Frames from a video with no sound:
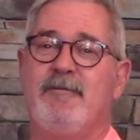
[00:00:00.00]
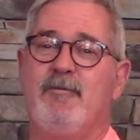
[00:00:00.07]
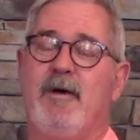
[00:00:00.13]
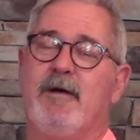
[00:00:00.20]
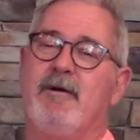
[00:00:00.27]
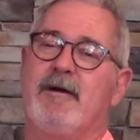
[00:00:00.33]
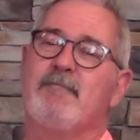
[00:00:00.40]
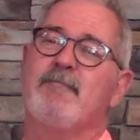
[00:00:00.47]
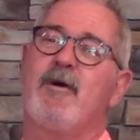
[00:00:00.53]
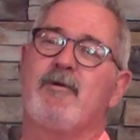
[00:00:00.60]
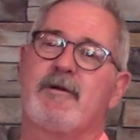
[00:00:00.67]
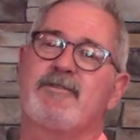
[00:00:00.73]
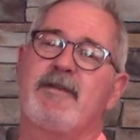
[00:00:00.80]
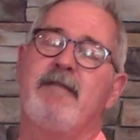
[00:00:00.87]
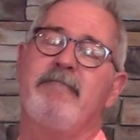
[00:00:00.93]

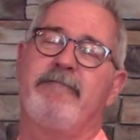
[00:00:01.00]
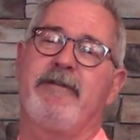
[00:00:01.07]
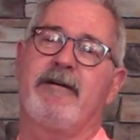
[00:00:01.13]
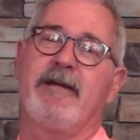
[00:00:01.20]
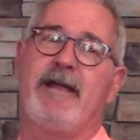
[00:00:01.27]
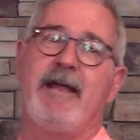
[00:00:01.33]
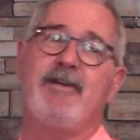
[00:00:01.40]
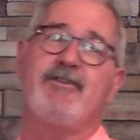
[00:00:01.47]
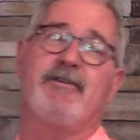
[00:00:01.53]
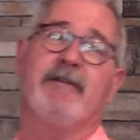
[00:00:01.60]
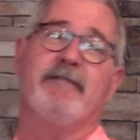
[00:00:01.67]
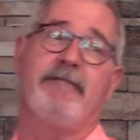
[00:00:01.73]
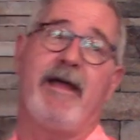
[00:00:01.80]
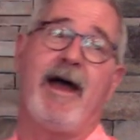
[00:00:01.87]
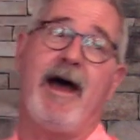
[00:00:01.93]
Or some
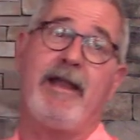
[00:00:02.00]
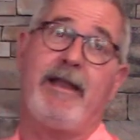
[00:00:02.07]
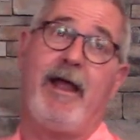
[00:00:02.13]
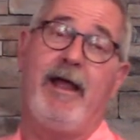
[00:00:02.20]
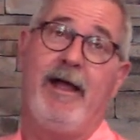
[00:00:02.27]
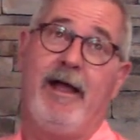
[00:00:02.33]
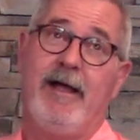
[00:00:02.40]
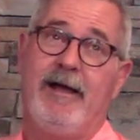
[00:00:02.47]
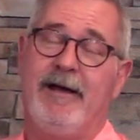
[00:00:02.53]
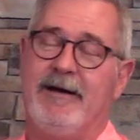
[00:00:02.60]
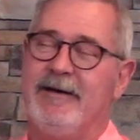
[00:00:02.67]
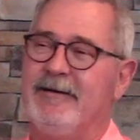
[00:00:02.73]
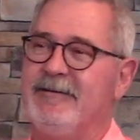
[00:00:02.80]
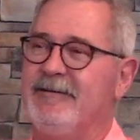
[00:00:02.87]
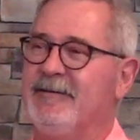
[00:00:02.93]
variation of that,
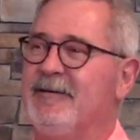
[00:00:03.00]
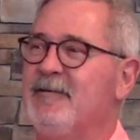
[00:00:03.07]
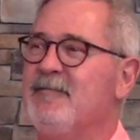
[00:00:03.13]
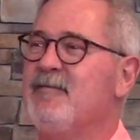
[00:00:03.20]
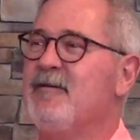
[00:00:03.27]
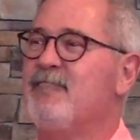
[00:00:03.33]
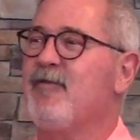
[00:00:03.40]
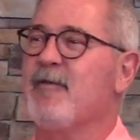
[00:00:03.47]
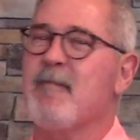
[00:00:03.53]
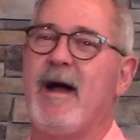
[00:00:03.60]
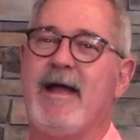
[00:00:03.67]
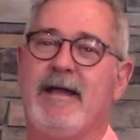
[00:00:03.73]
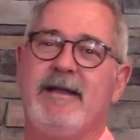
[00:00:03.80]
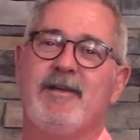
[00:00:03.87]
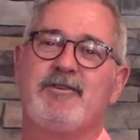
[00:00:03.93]
for
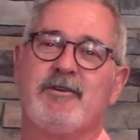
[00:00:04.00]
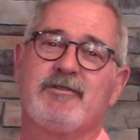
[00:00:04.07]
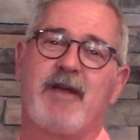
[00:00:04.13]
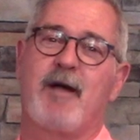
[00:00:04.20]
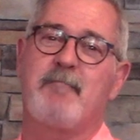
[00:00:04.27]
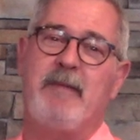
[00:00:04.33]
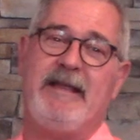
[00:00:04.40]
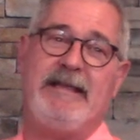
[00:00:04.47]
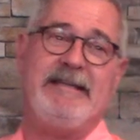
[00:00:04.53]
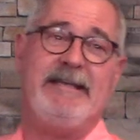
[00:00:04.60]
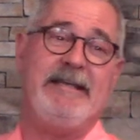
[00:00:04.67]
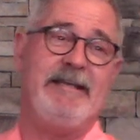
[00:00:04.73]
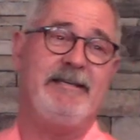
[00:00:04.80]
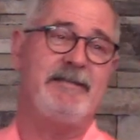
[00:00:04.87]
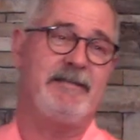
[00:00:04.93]
my initials are
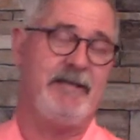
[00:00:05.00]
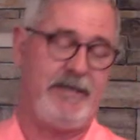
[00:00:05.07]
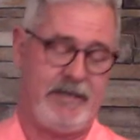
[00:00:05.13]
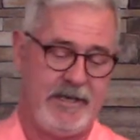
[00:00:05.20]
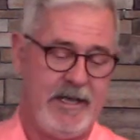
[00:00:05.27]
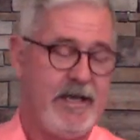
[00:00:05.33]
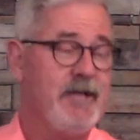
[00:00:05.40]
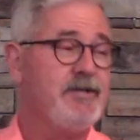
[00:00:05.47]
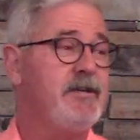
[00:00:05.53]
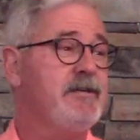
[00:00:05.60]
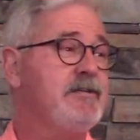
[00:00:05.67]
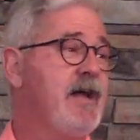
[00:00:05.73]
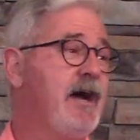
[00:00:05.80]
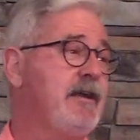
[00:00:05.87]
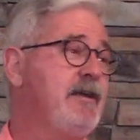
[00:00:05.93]
PDC.
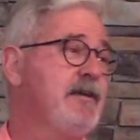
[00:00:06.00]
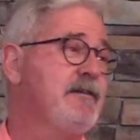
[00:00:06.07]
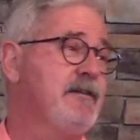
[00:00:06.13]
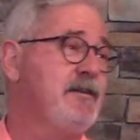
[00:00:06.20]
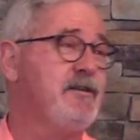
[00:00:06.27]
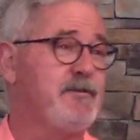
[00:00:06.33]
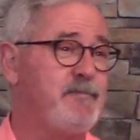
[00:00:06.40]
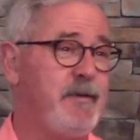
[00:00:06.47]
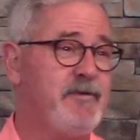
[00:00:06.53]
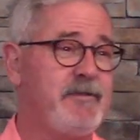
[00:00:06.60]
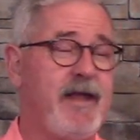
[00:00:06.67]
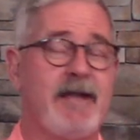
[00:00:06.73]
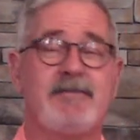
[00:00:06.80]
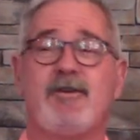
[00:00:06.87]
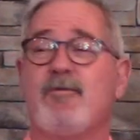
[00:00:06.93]
She's not here to dispute
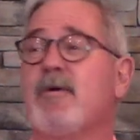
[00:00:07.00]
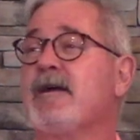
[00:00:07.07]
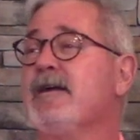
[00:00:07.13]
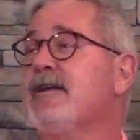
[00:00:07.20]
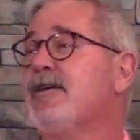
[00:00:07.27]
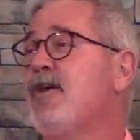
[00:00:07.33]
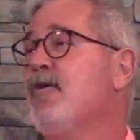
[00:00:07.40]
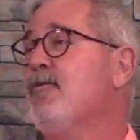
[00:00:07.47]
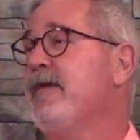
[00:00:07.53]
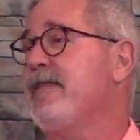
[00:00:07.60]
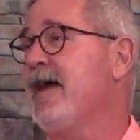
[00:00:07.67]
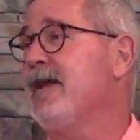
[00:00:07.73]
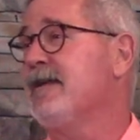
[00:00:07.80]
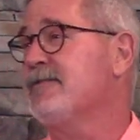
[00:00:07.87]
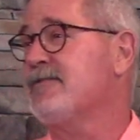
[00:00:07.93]
that, so we're going to go with
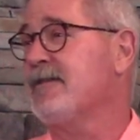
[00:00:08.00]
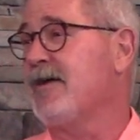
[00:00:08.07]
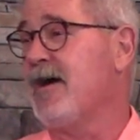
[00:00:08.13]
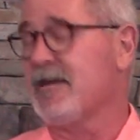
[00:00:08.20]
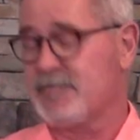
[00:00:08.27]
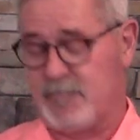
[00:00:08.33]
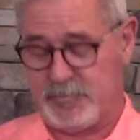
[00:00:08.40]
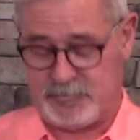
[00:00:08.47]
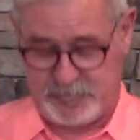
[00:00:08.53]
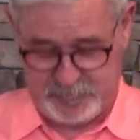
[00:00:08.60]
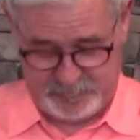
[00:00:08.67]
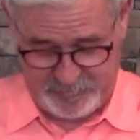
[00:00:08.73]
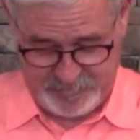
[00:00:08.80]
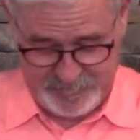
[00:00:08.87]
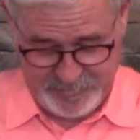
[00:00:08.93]
that as the gospel
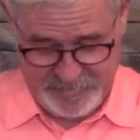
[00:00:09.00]
truth.